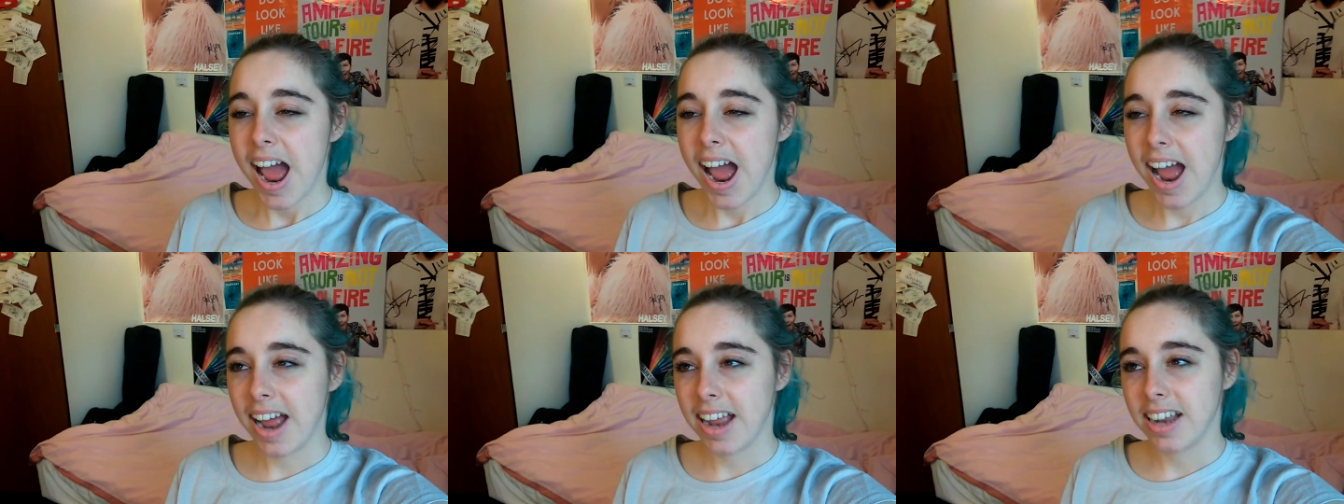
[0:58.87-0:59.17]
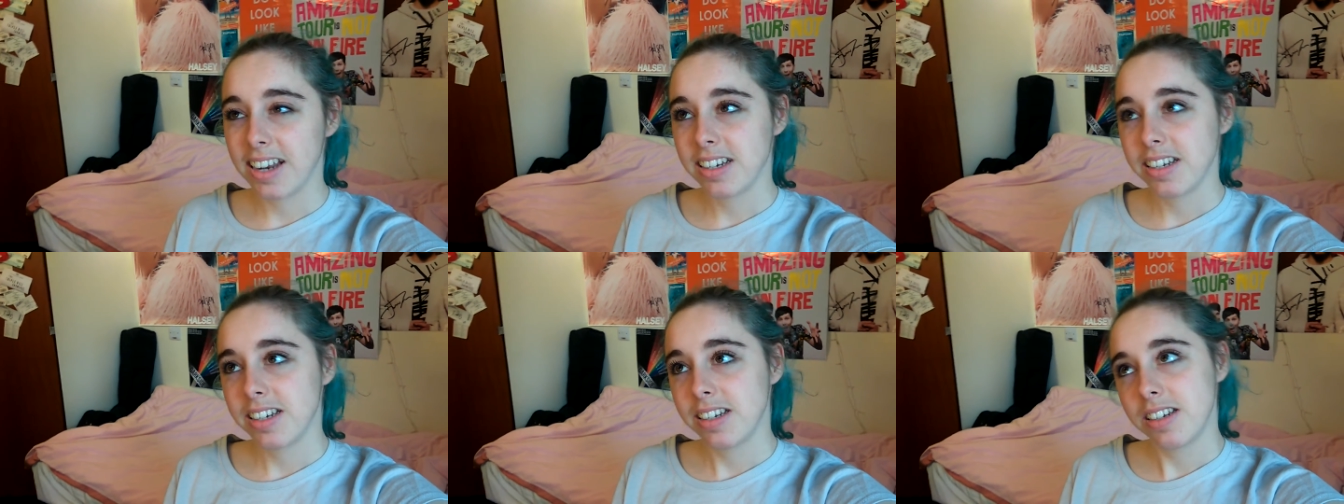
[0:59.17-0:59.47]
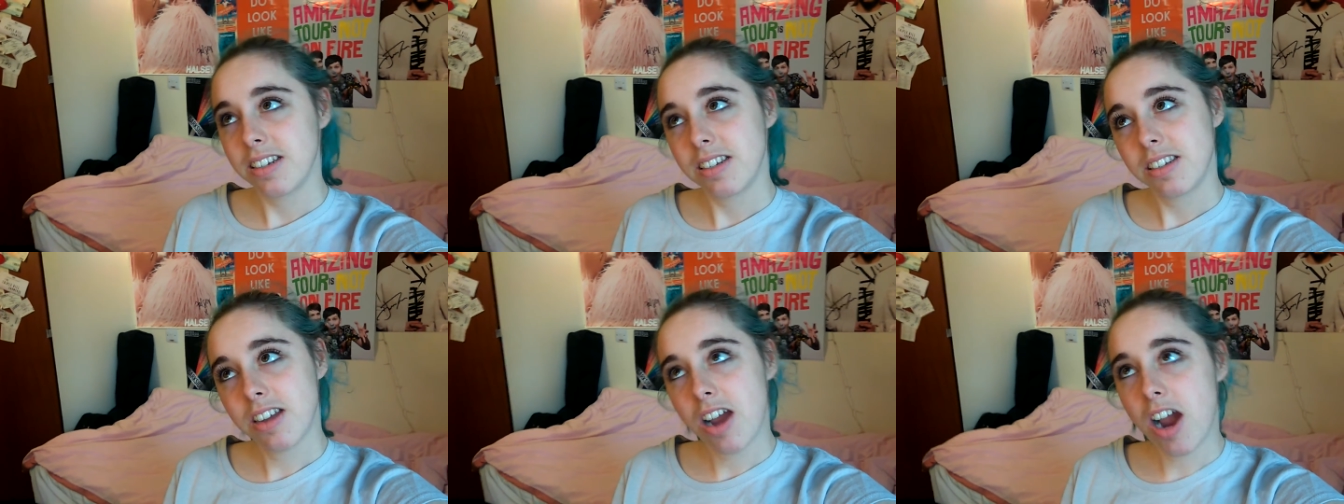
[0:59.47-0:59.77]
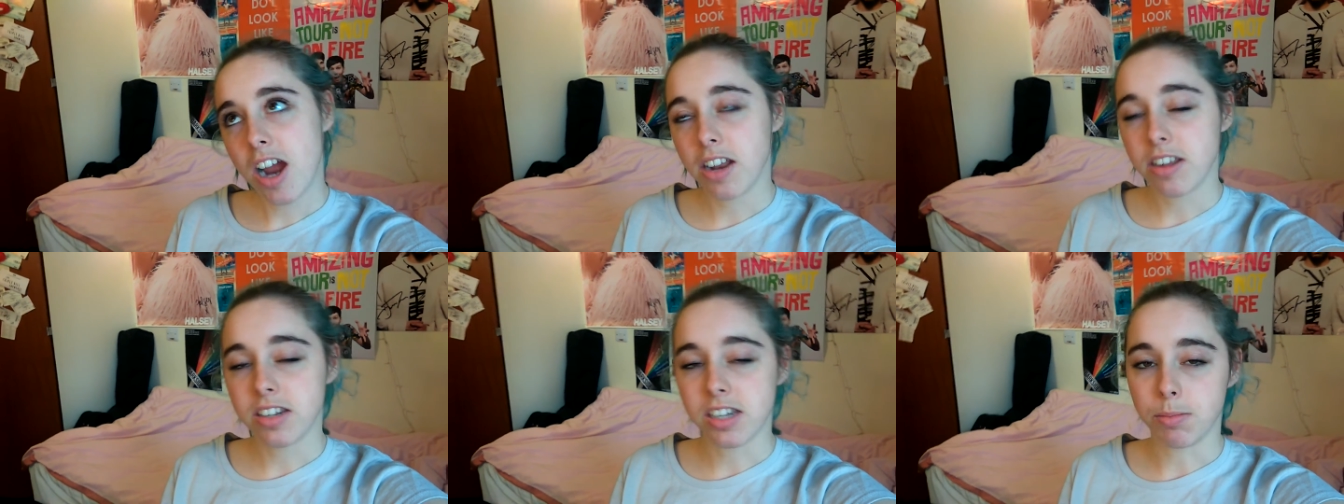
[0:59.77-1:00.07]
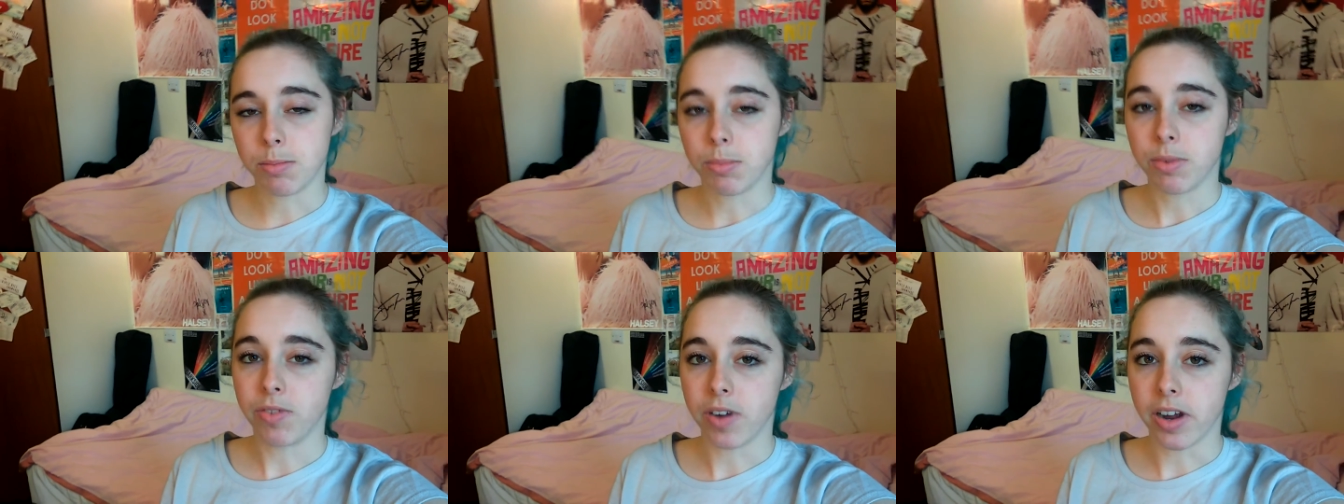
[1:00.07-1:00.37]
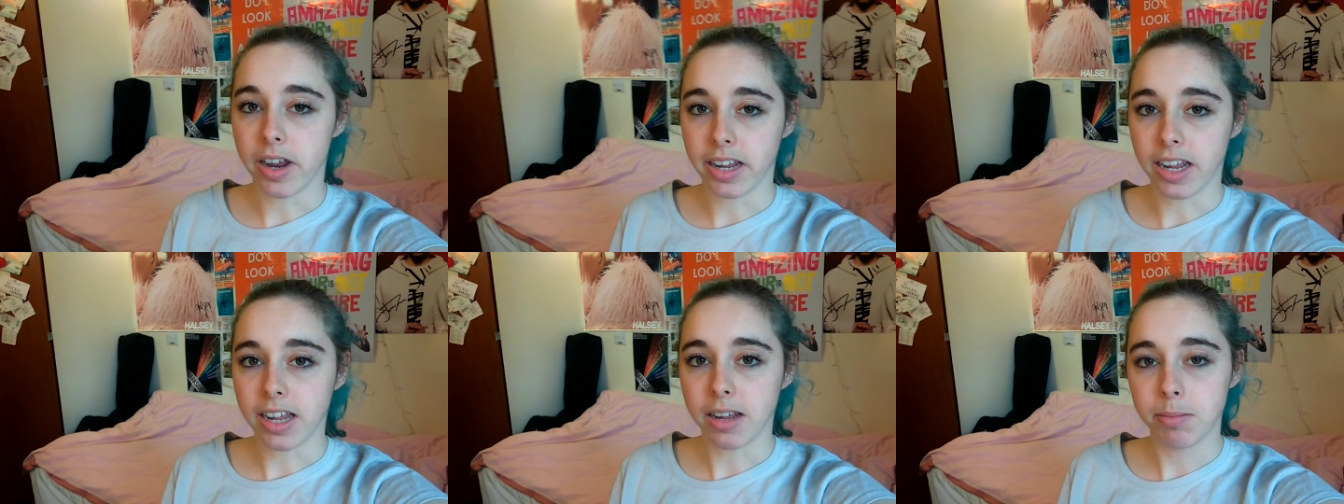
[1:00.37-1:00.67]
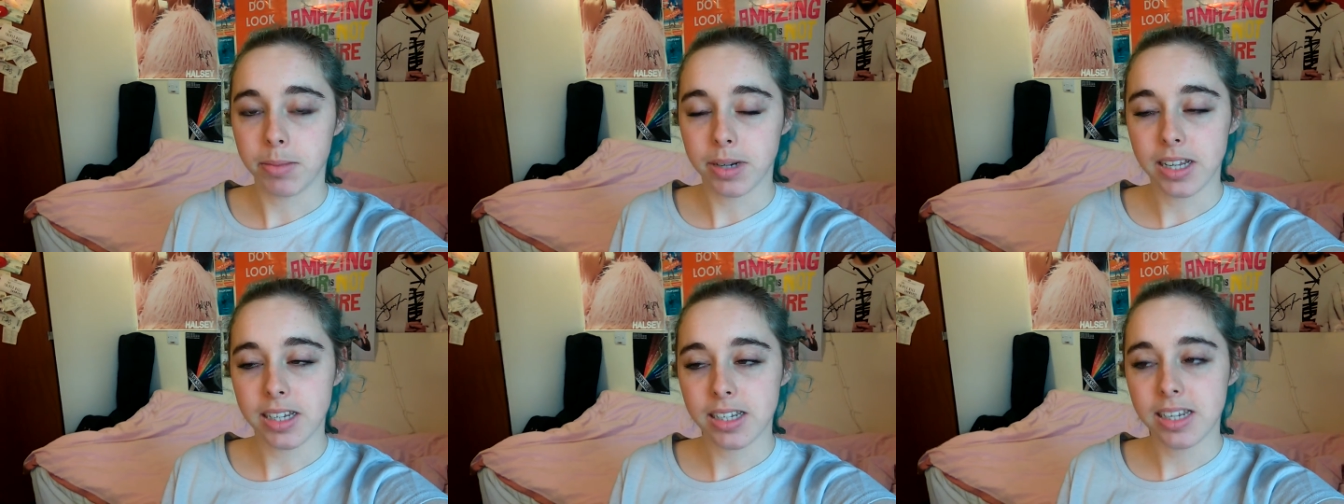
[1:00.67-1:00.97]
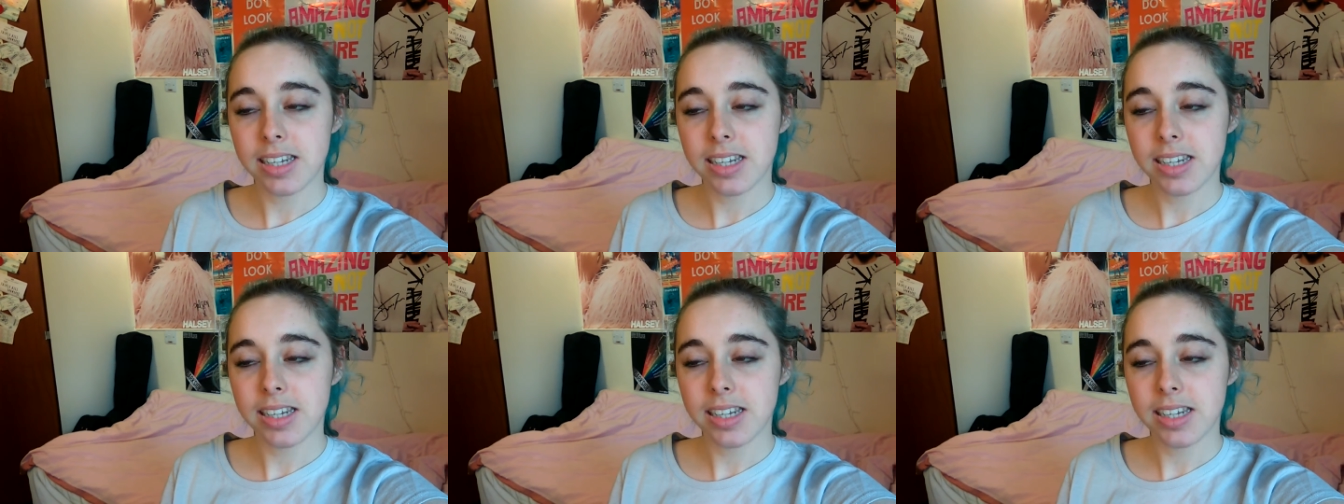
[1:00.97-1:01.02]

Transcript: and kind of simplifying it, but it's